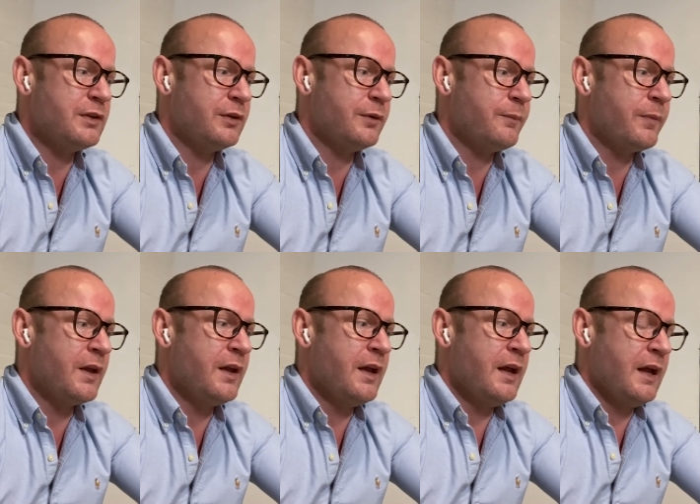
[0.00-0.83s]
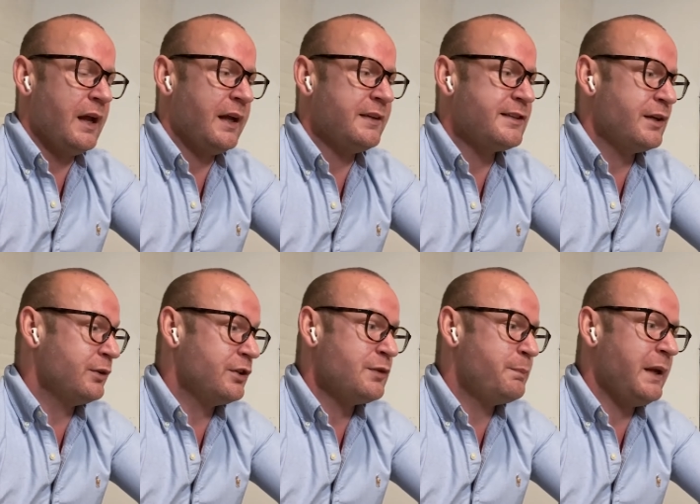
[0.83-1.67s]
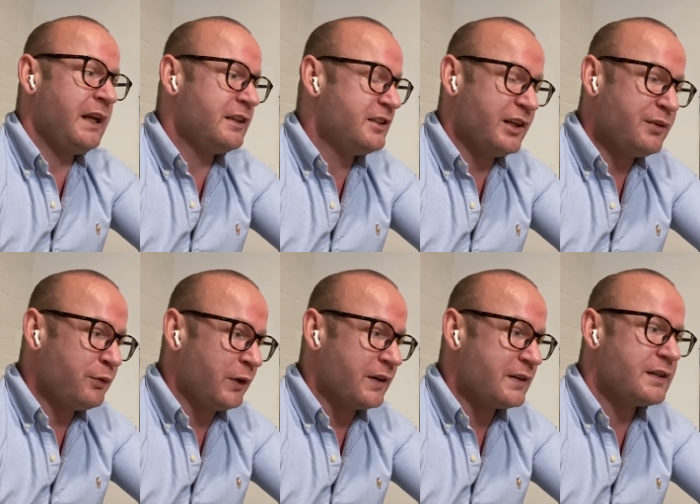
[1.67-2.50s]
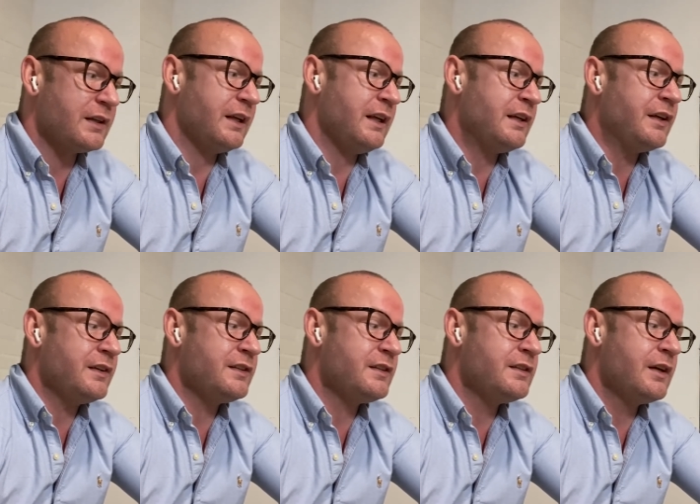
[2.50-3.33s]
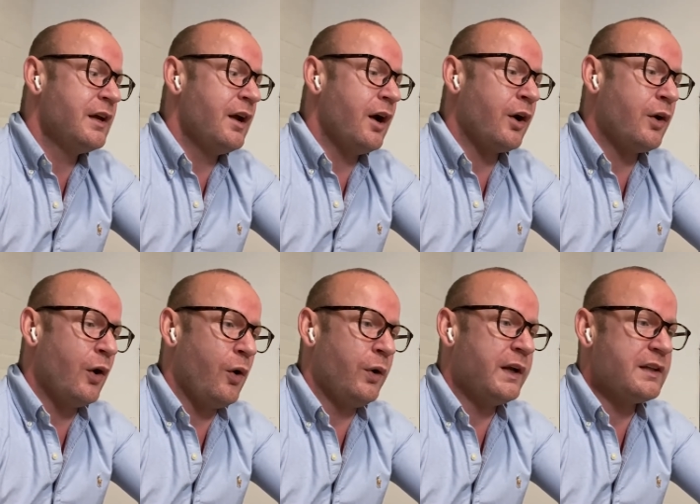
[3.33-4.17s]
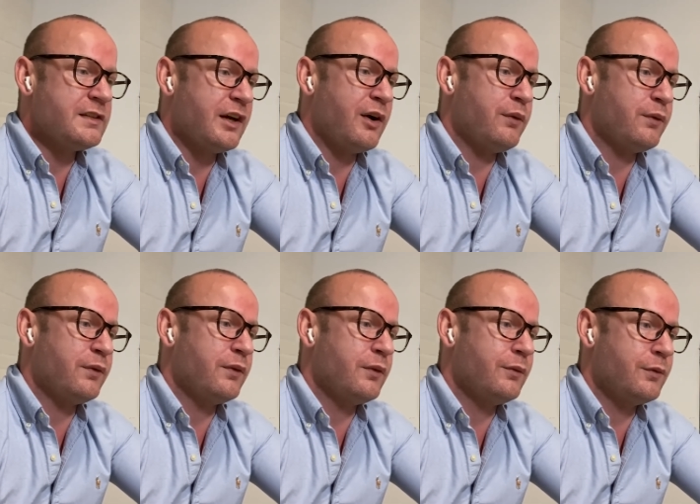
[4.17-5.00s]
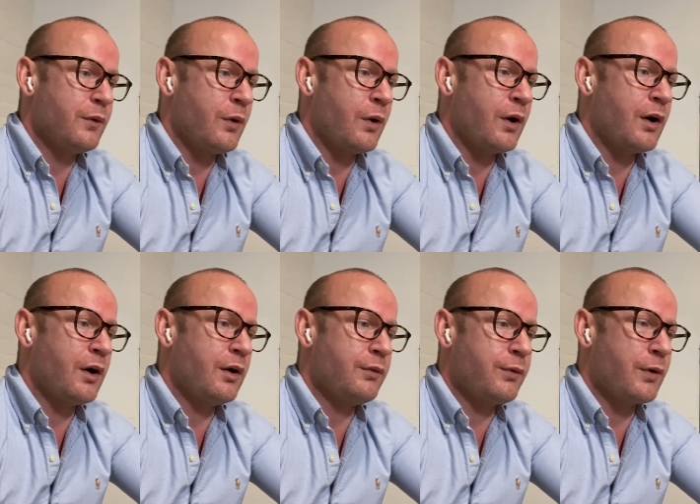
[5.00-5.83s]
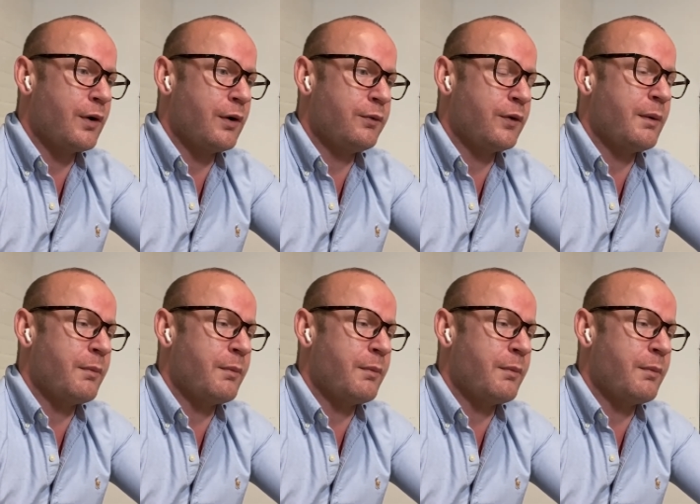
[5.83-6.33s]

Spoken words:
And so just being different is a goal in itself for a marketing person.